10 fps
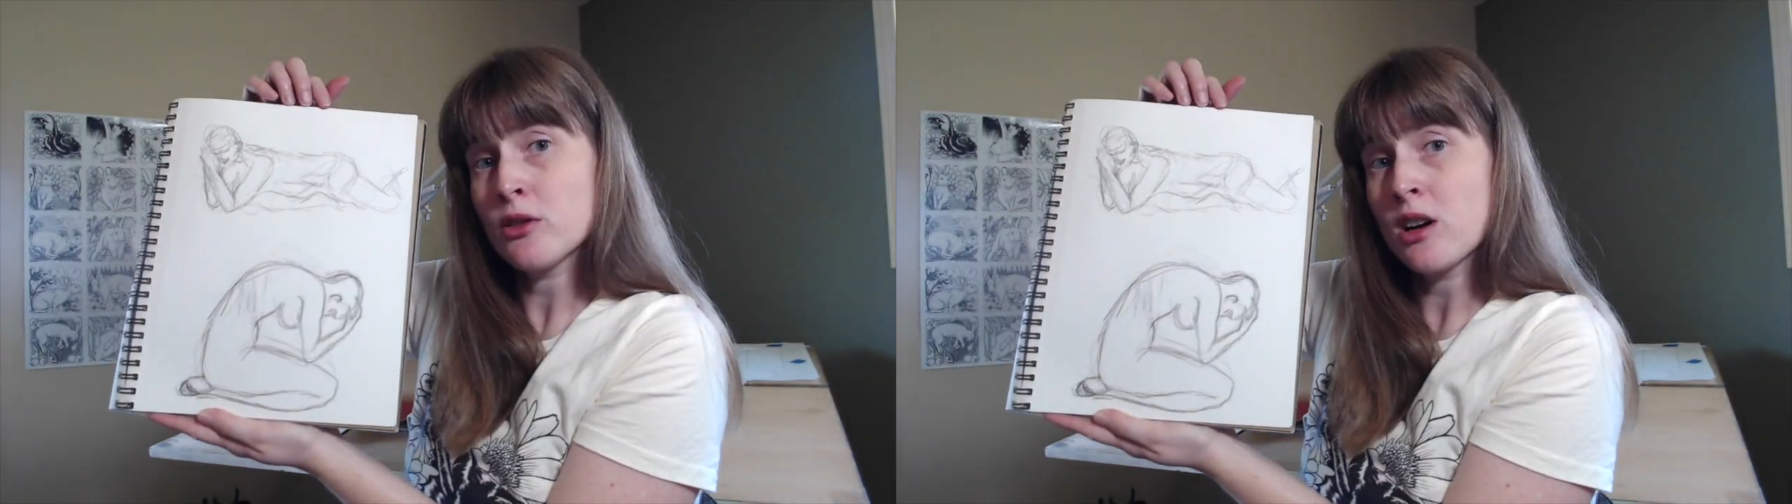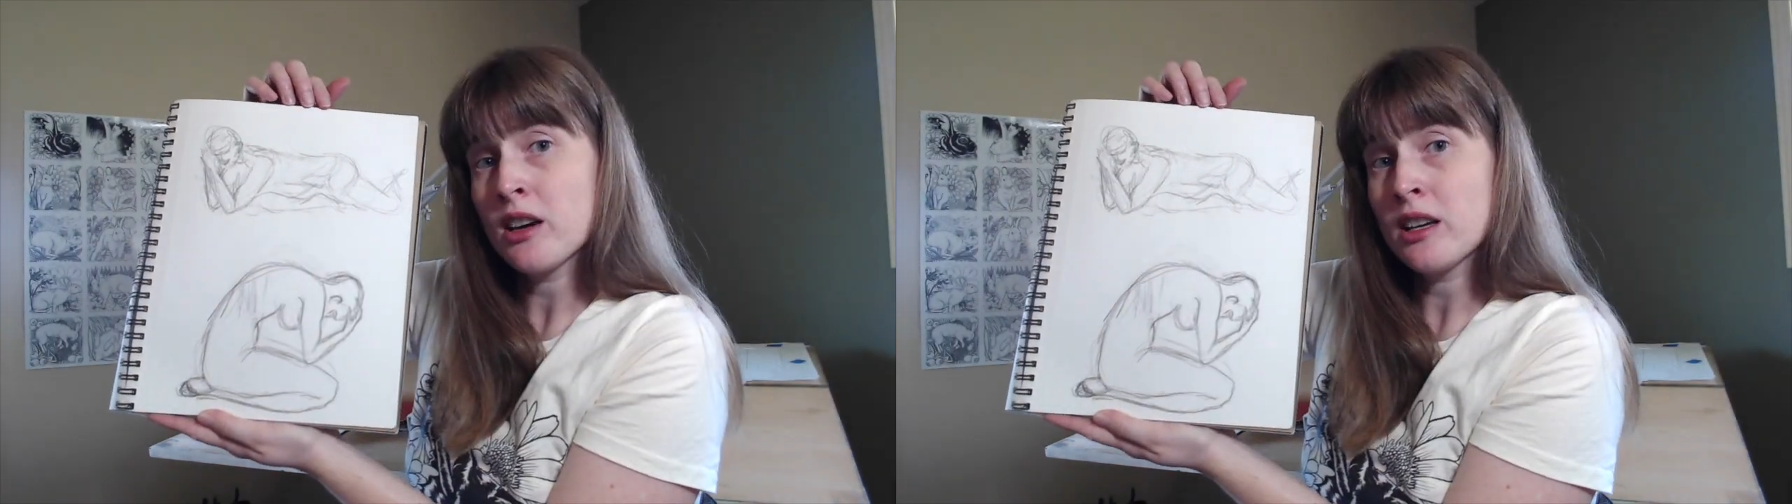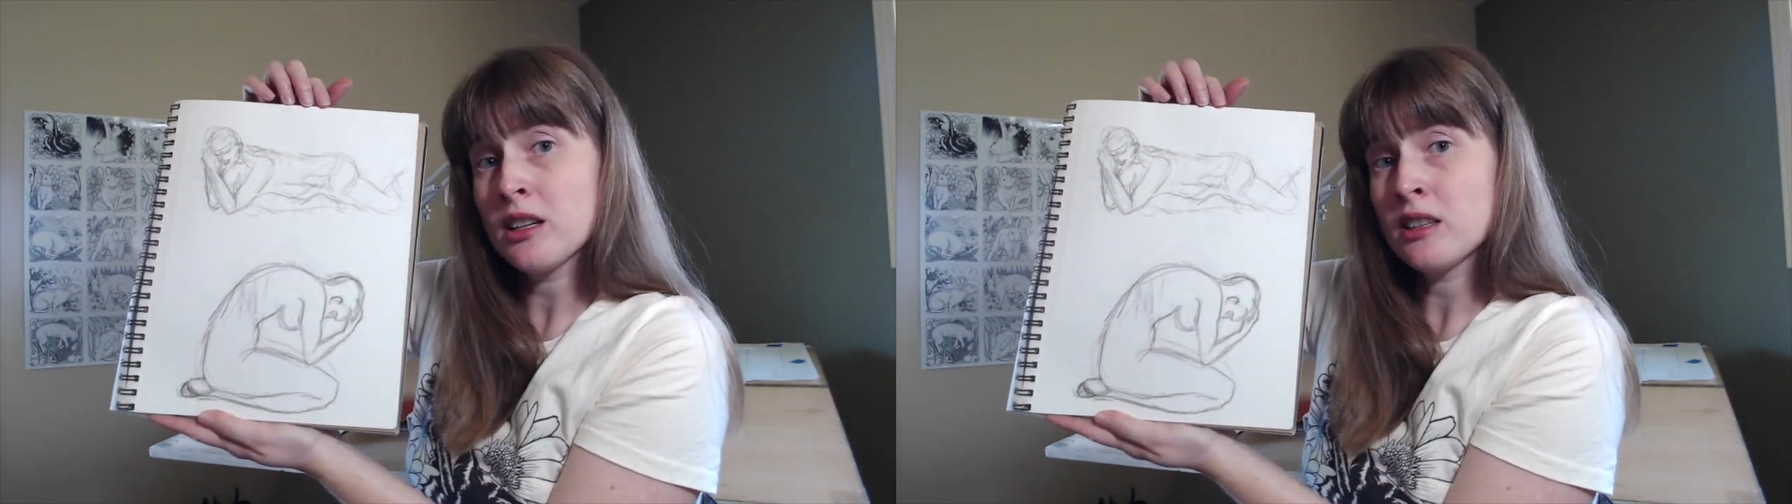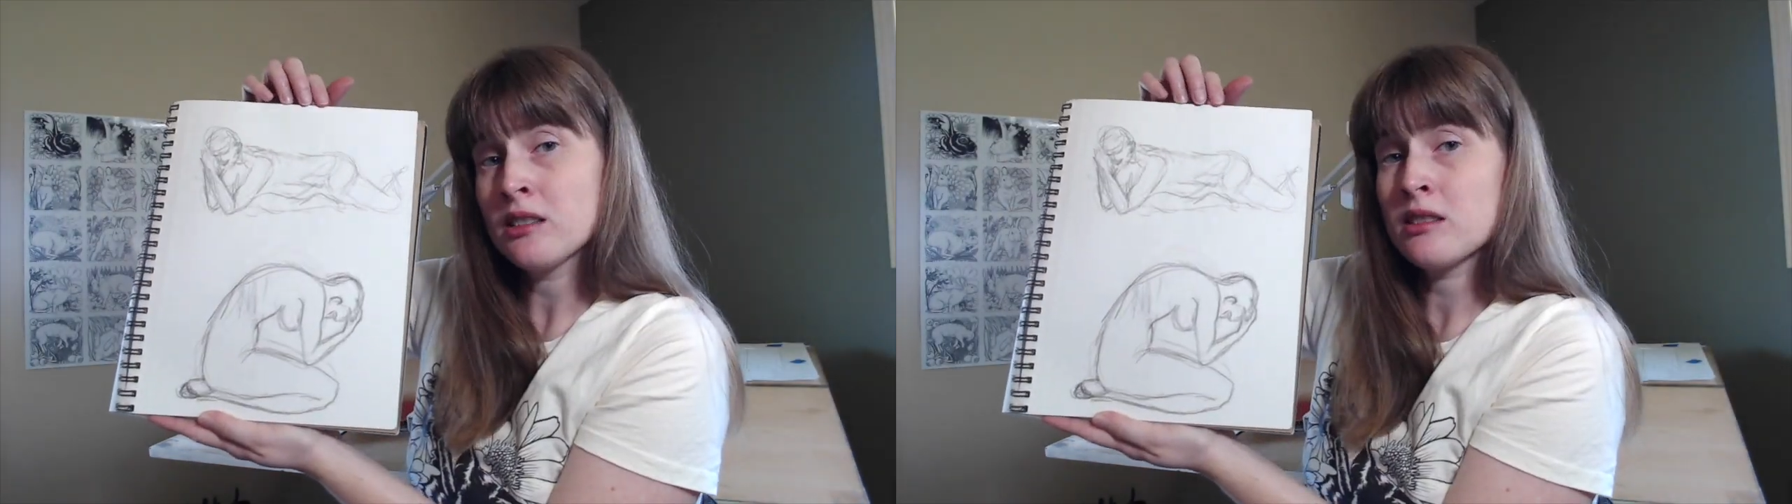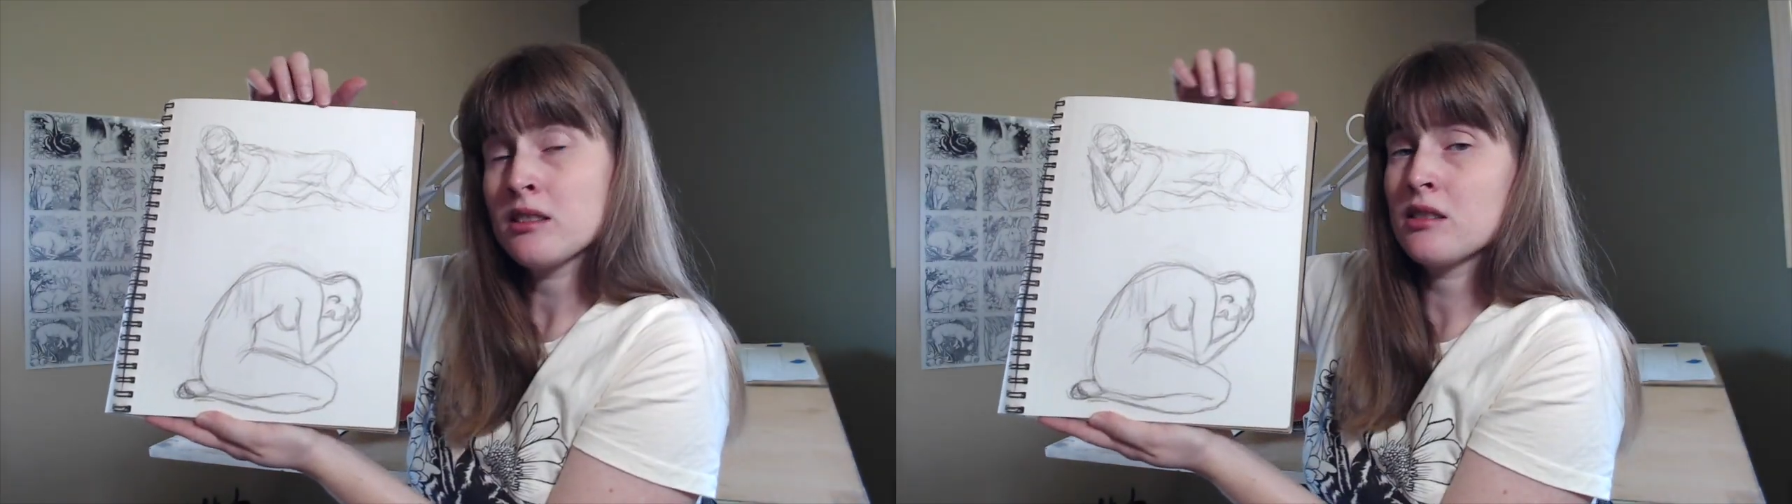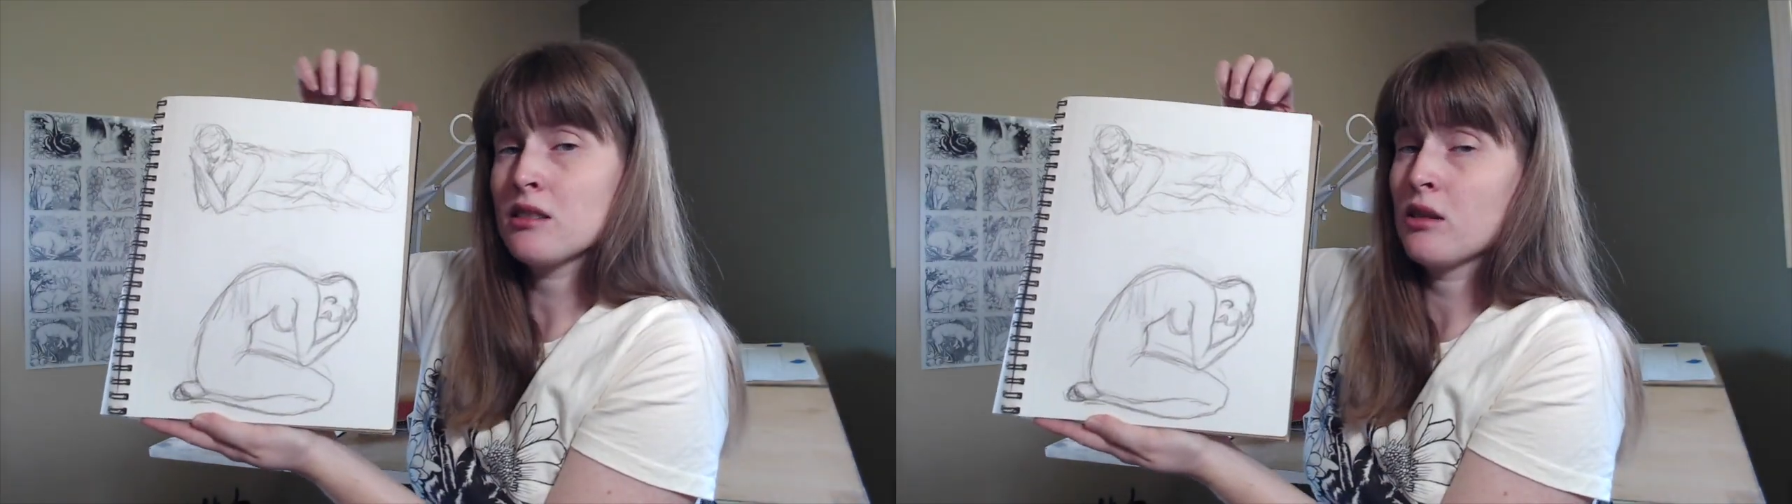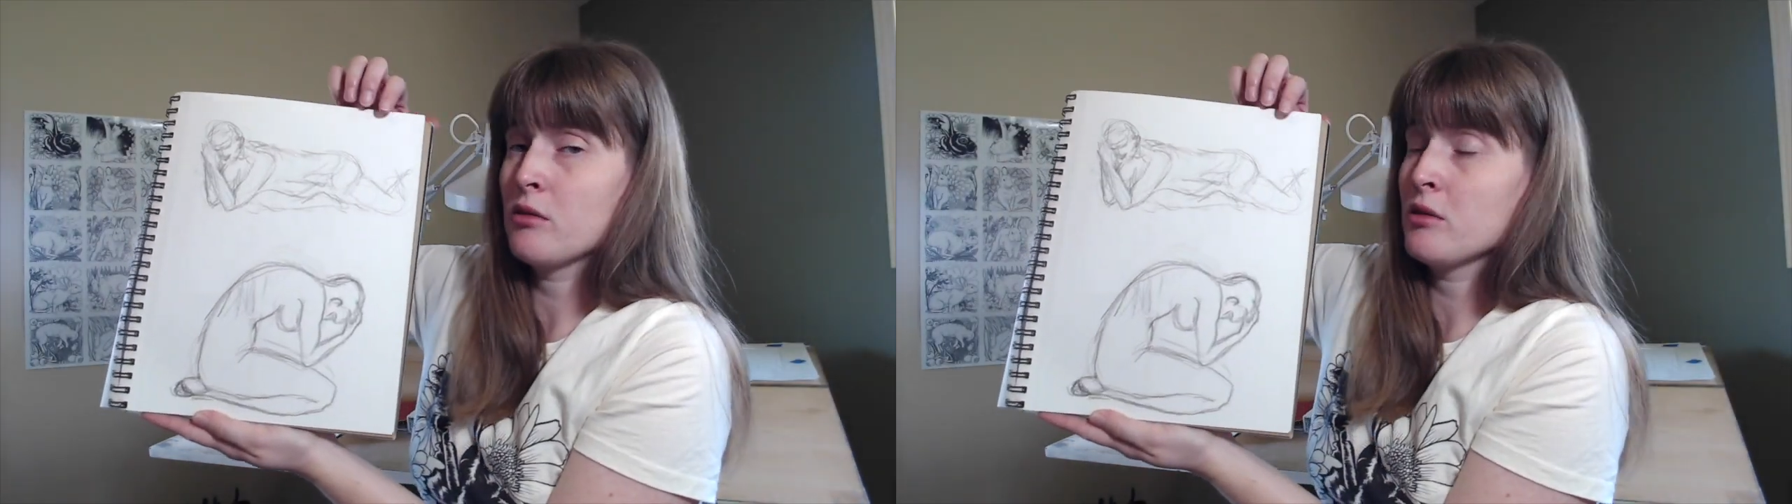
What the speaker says: drawings, you know,